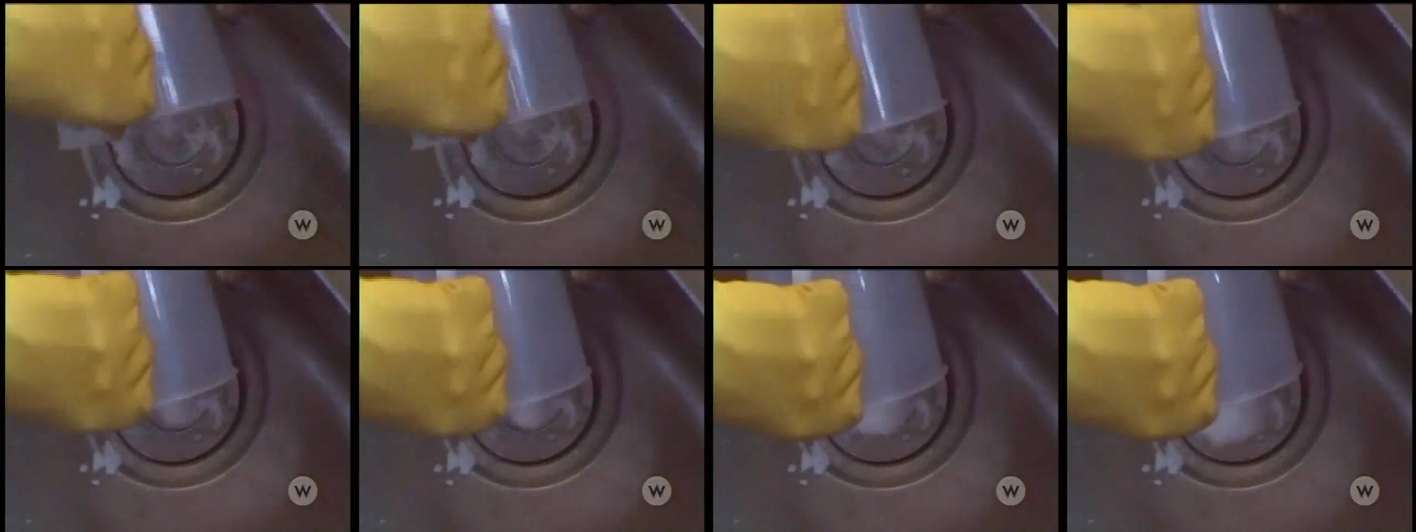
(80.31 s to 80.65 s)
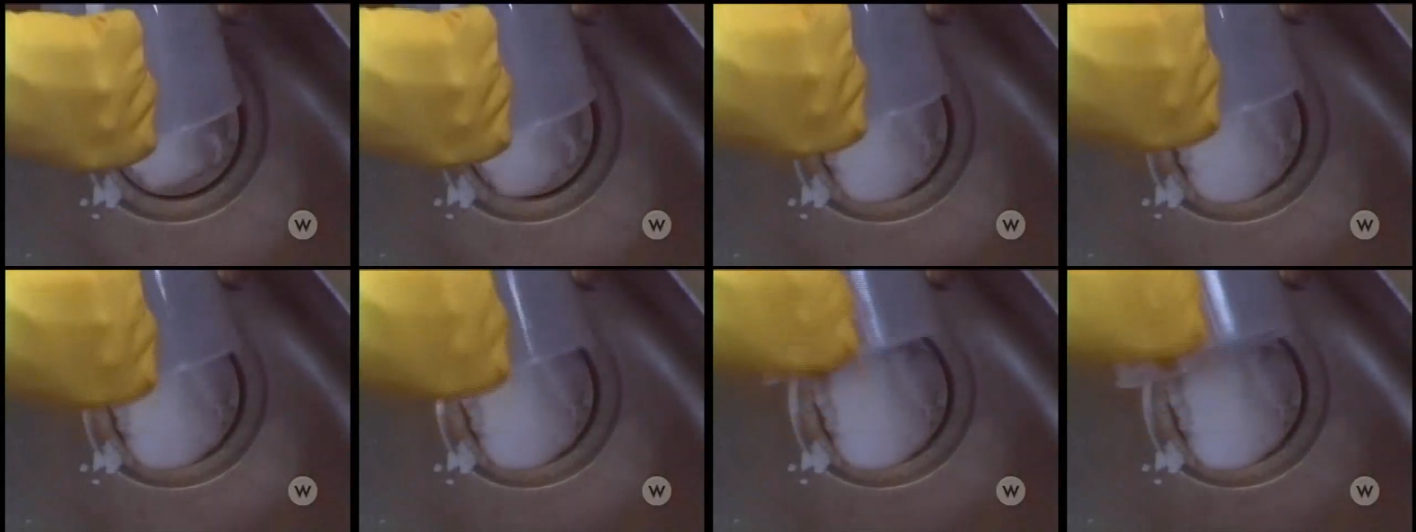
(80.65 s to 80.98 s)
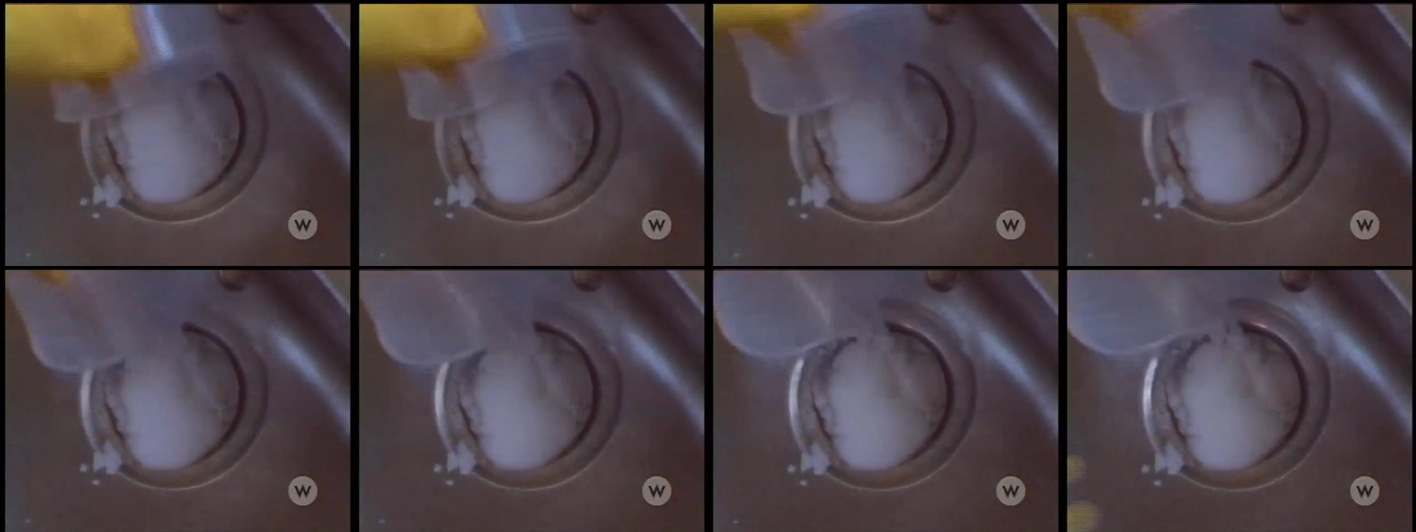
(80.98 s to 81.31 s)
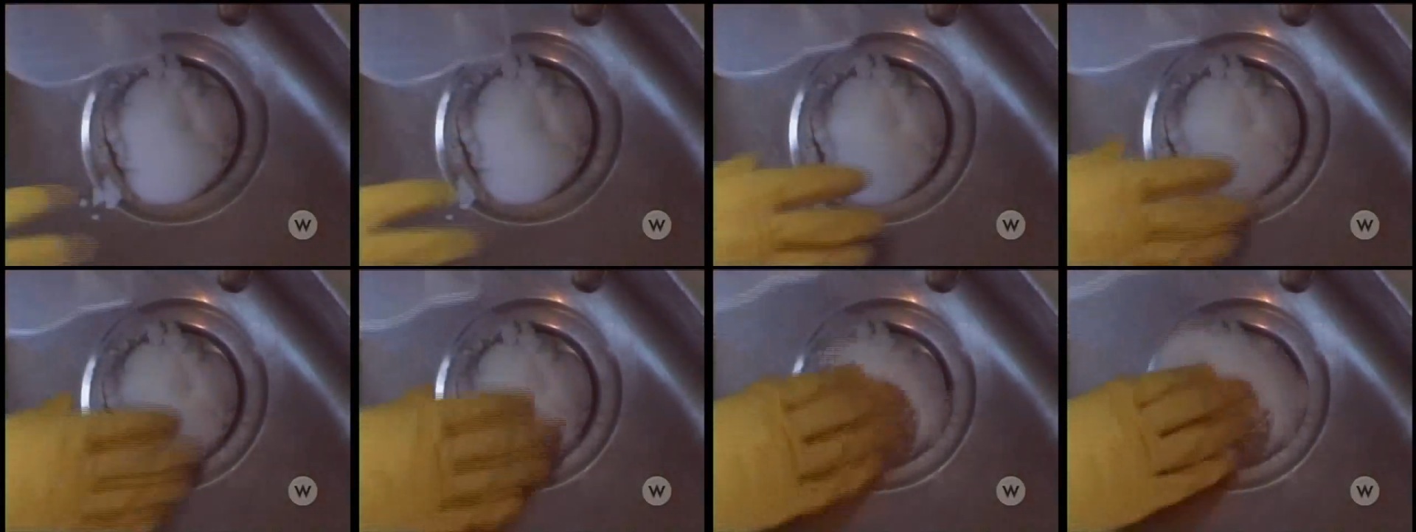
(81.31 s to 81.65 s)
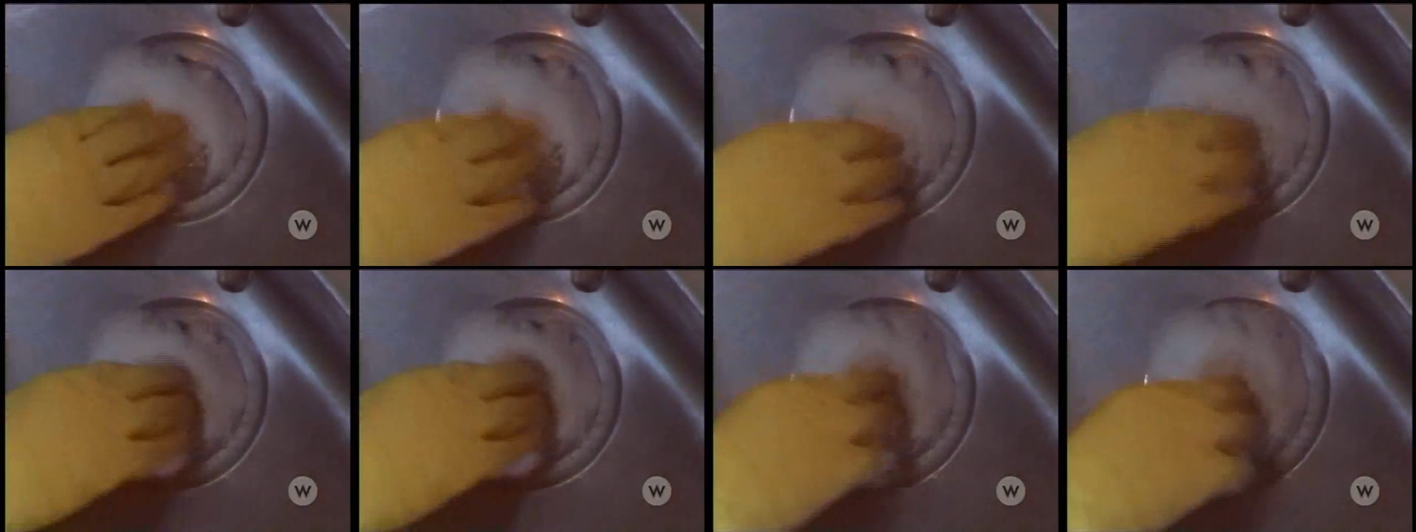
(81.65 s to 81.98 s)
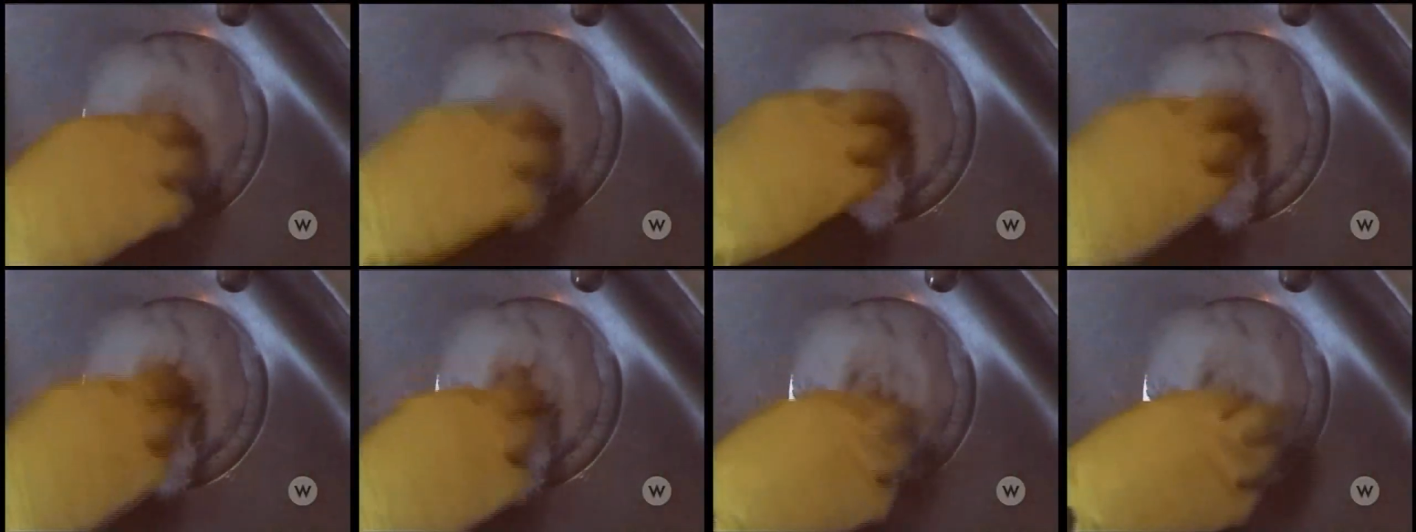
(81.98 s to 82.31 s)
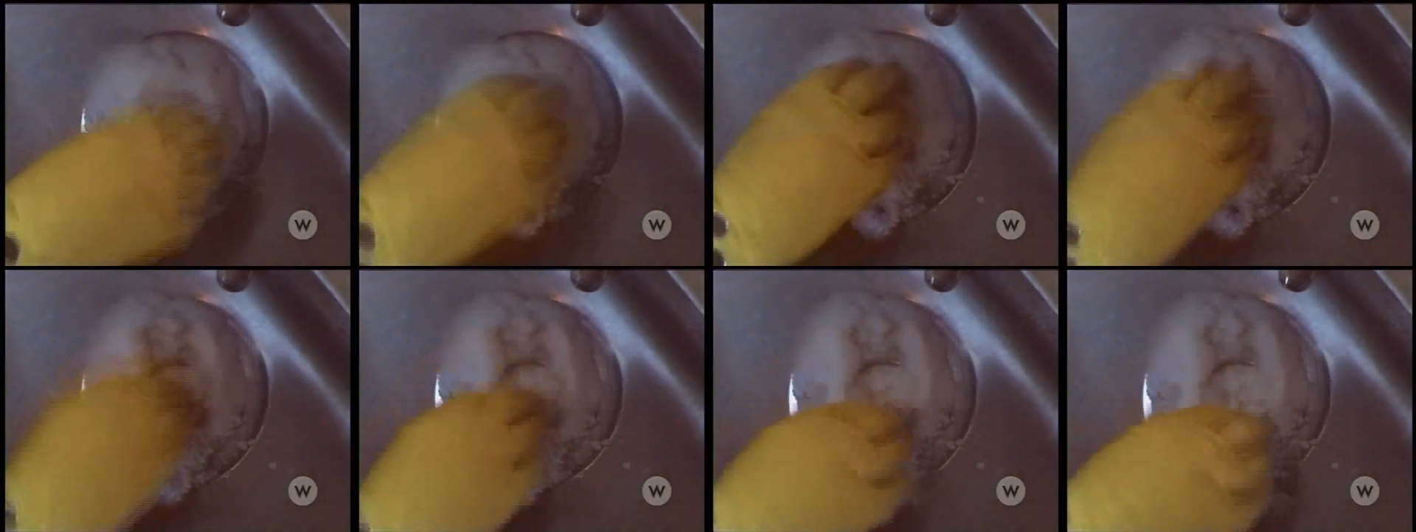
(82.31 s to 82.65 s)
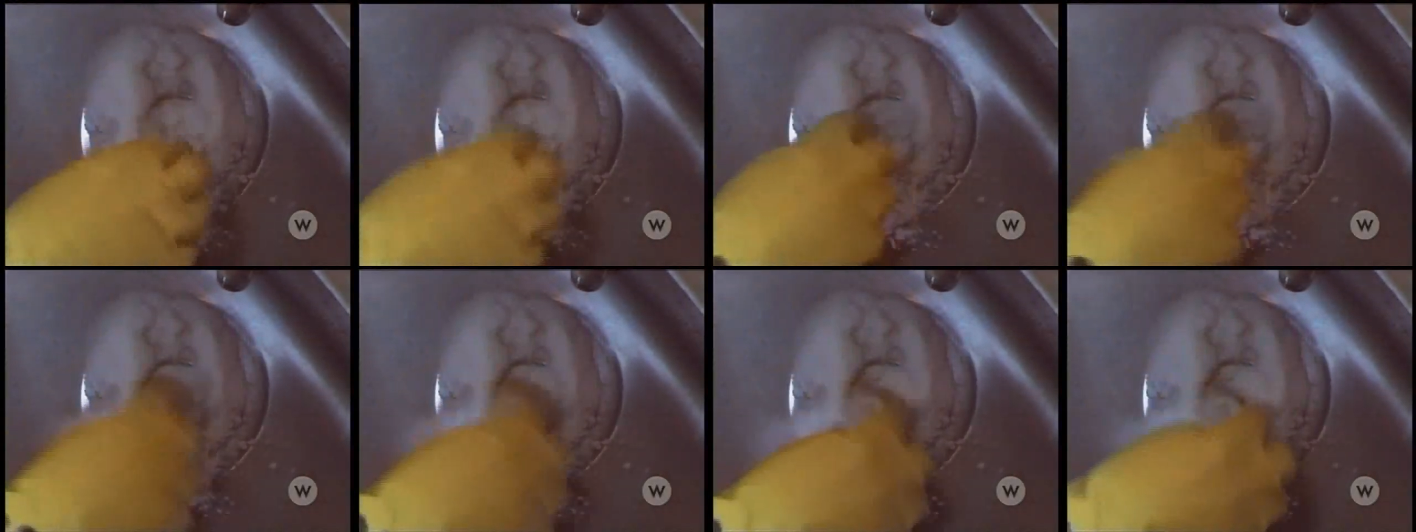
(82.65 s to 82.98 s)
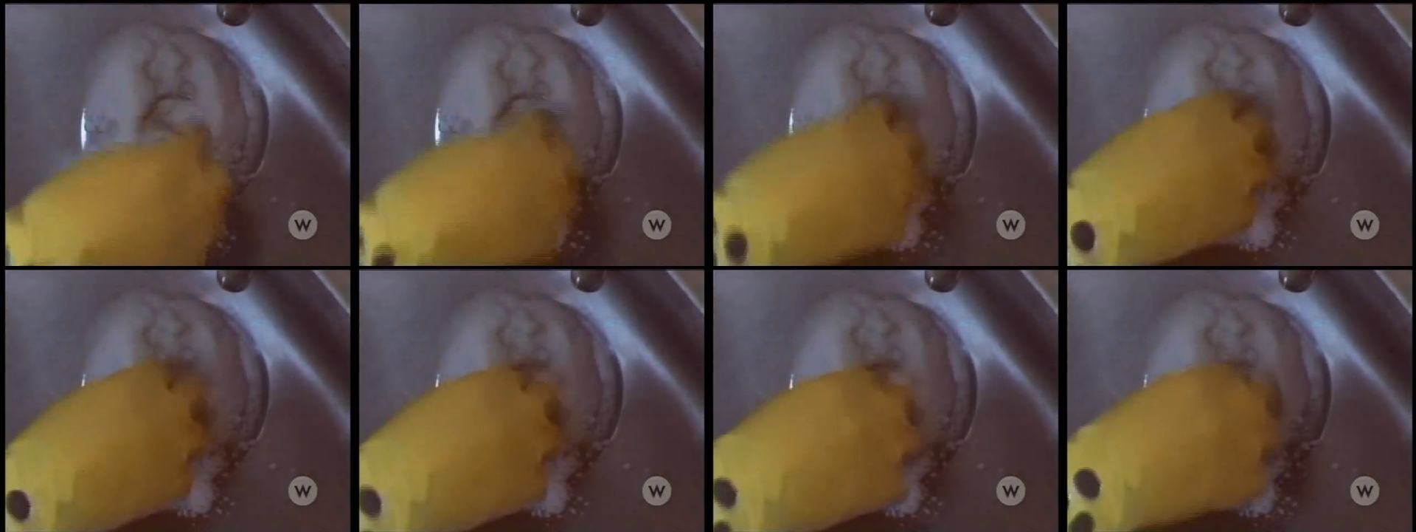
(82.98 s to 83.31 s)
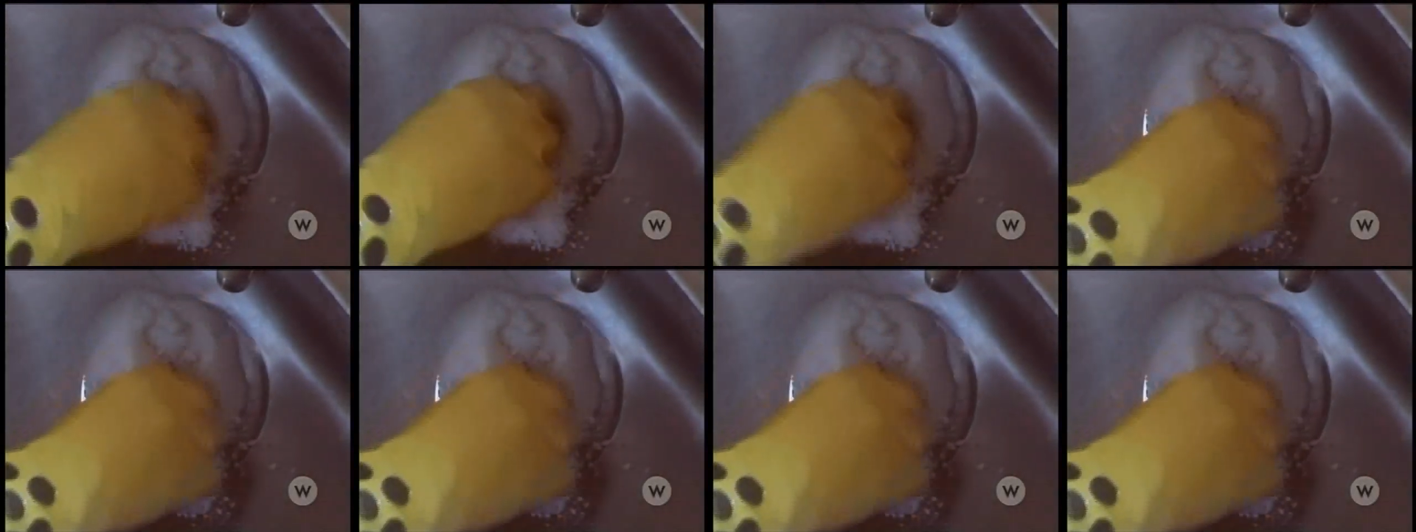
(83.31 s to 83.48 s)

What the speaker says: [unreadable: no face in view]